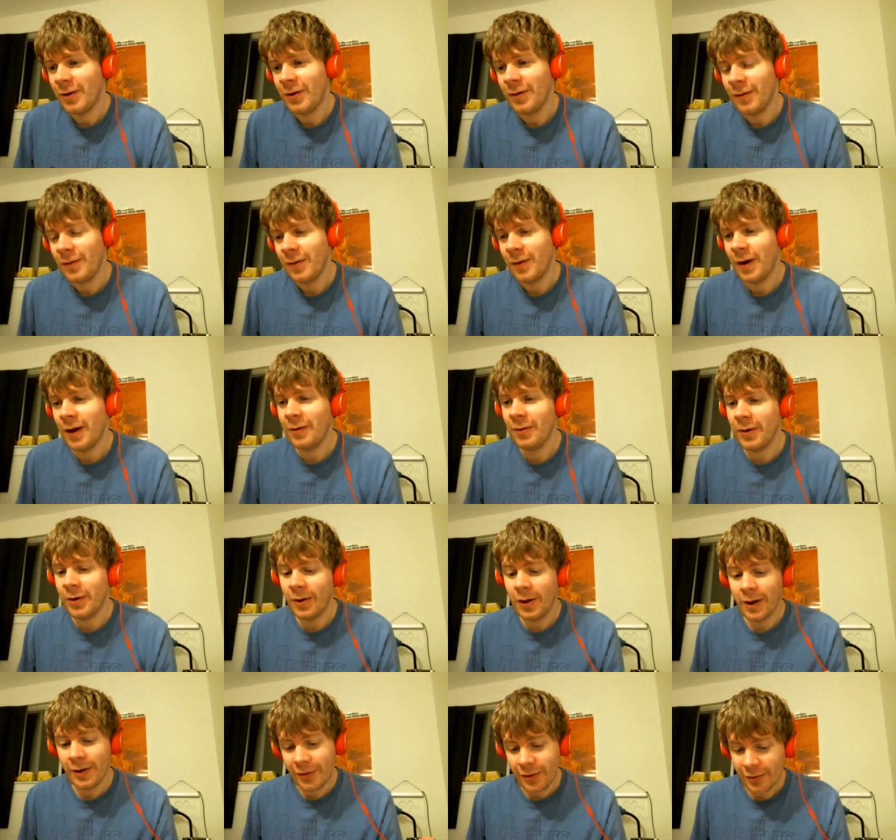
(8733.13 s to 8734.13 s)
I don't know.
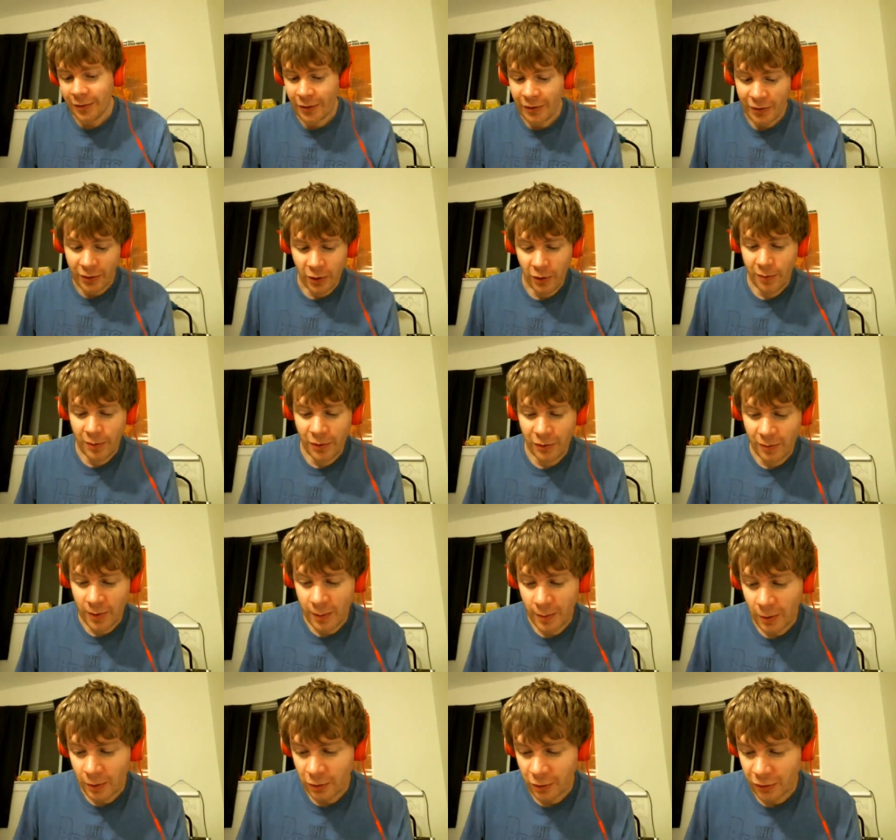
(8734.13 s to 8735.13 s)
I realize that's a
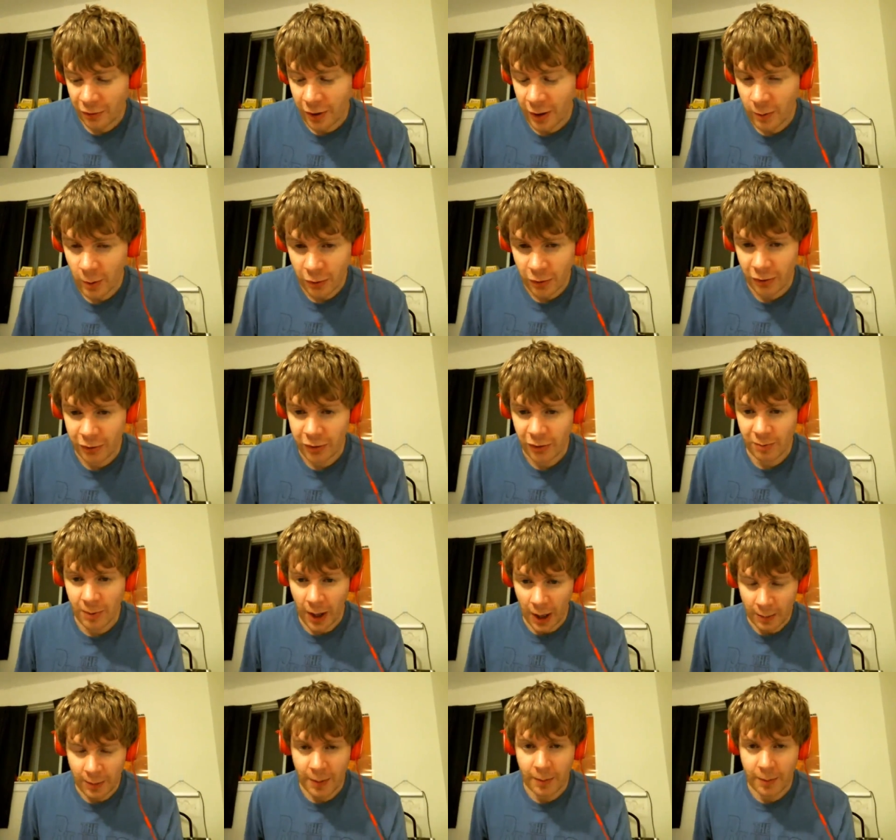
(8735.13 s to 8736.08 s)
slope because people can just say, well, just because